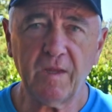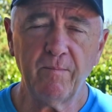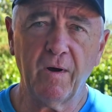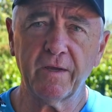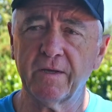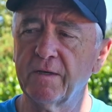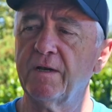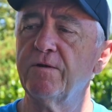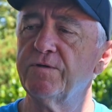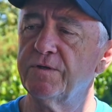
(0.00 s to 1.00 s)
My
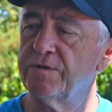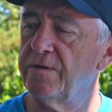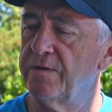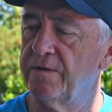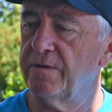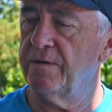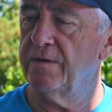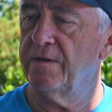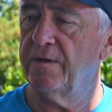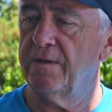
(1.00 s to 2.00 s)
conclusions on
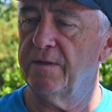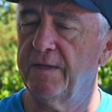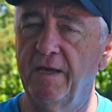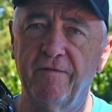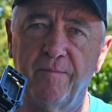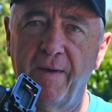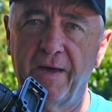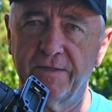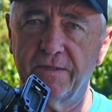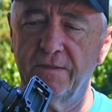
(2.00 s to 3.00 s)
the F
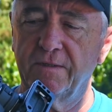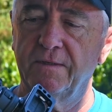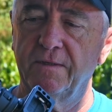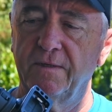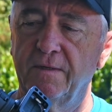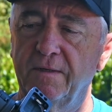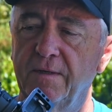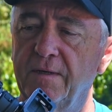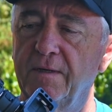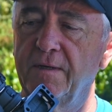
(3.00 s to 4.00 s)
mount
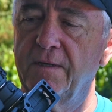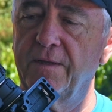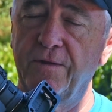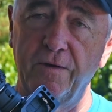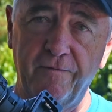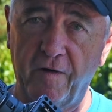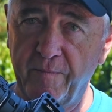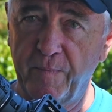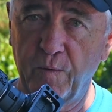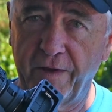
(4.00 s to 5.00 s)

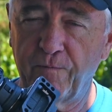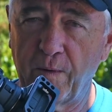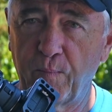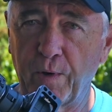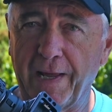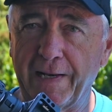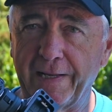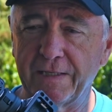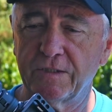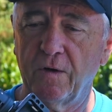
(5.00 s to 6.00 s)
35mm f1.8
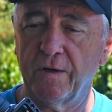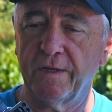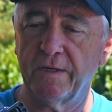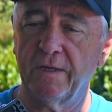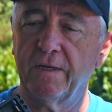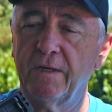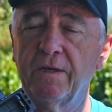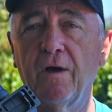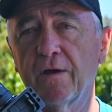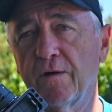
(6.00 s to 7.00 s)
lens on a
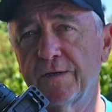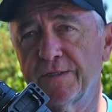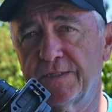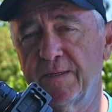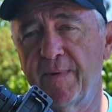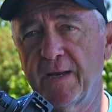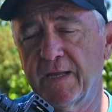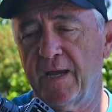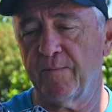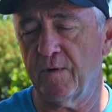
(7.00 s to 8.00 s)
Nikon Z mount
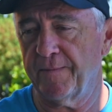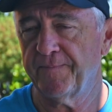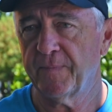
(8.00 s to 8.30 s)
camera.